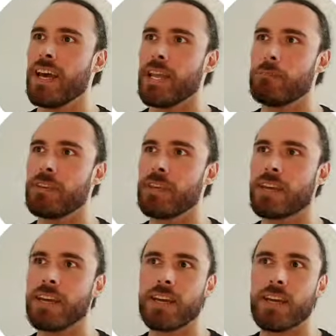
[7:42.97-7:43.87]
And I'm
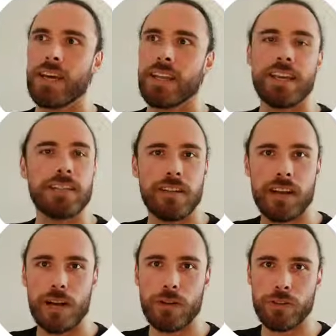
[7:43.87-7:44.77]
thinking, that is
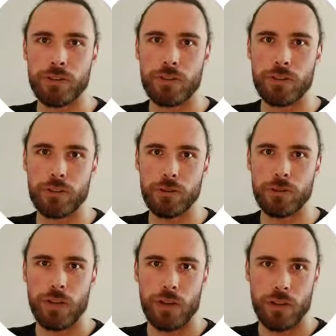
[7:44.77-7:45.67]
not how you should
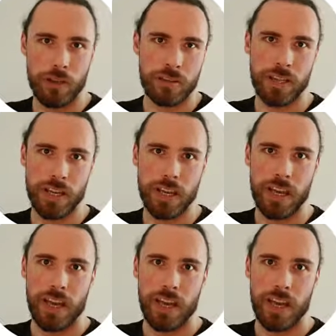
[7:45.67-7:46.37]
use Logseq.